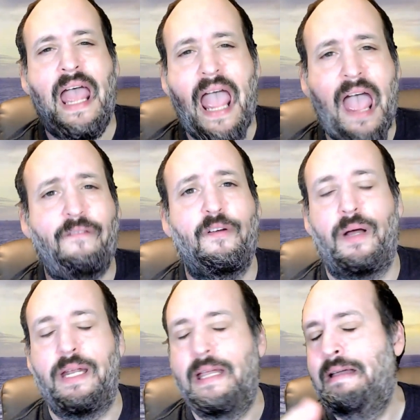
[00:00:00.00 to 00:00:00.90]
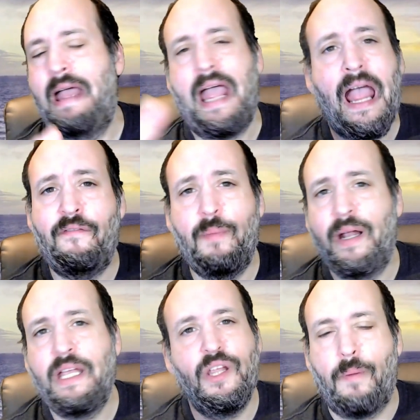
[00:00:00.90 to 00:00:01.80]

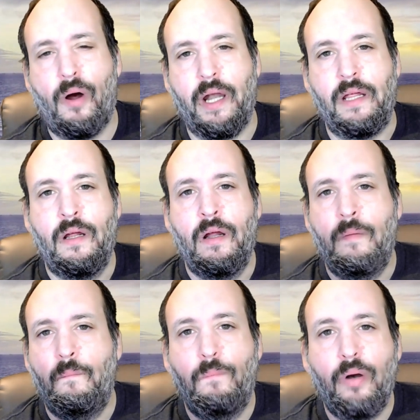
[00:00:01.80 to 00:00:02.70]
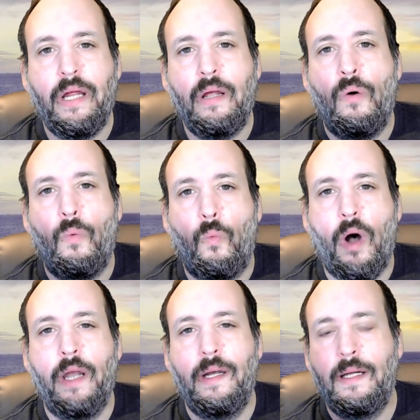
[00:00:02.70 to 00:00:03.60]
everybody in your party, bring
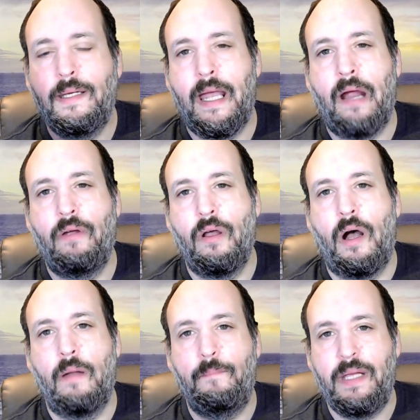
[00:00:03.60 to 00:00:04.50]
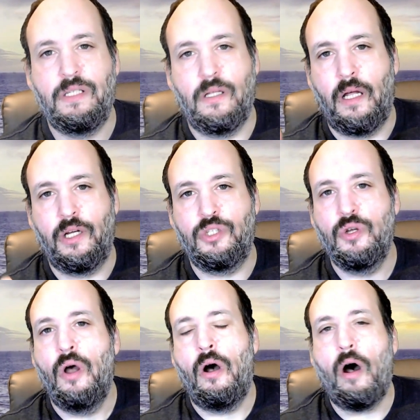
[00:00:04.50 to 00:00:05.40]
one carry-on piece of luggage
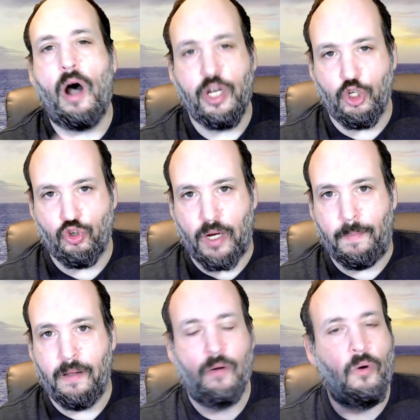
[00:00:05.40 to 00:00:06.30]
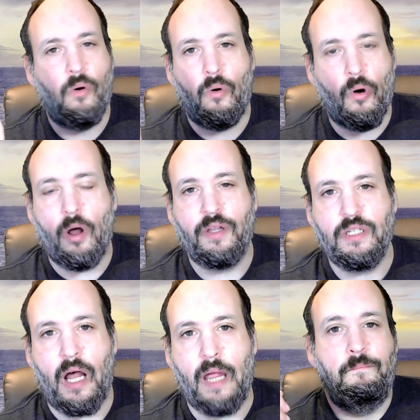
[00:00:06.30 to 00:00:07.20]
on your trip. all the
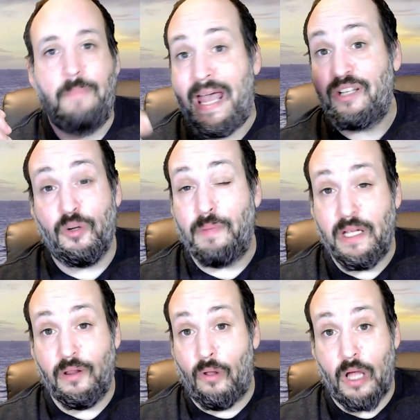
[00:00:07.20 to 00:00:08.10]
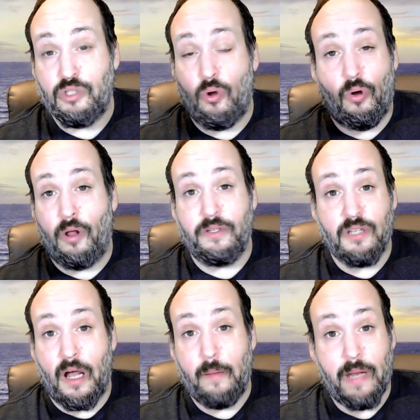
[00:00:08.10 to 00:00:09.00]
time. Bags are being lost all the
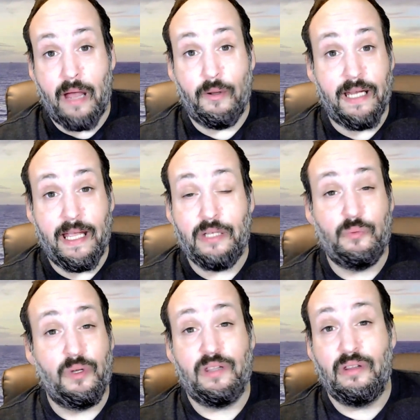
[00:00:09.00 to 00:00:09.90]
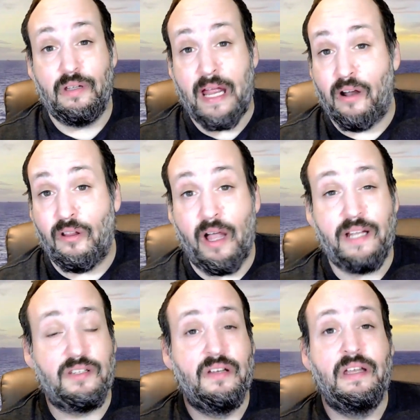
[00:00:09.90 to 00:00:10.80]
time nowadays with the
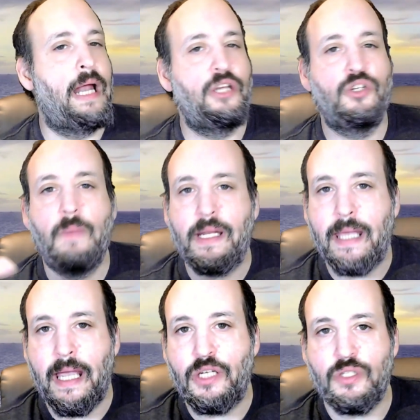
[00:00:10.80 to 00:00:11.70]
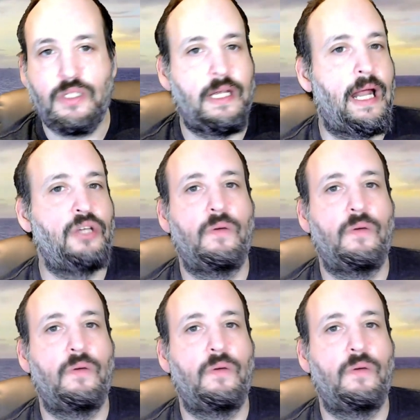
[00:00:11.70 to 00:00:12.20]
airlines. It has your medications, it has your